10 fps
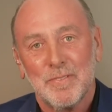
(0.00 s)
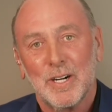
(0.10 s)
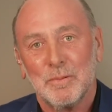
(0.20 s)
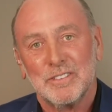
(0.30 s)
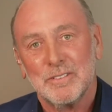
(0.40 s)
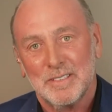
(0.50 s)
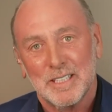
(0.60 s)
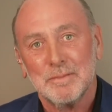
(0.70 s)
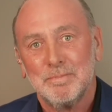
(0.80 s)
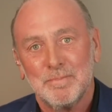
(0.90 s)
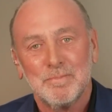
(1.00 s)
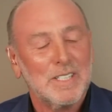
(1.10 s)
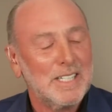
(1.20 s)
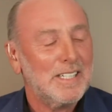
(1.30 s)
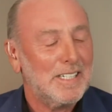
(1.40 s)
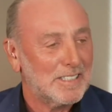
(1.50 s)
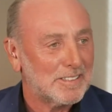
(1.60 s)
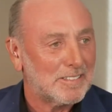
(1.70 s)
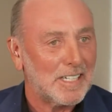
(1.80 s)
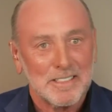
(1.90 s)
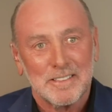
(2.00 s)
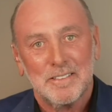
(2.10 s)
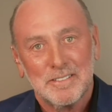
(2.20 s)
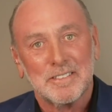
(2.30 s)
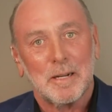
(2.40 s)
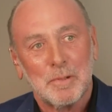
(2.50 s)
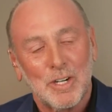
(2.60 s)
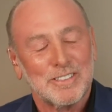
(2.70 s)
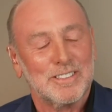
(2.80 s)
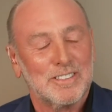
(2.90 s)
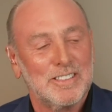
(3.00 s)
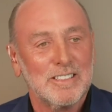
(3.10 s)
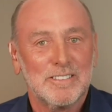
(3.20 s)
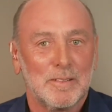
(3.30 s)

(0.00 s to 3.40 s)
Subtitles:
I was, you know, in a state of subconsciousness,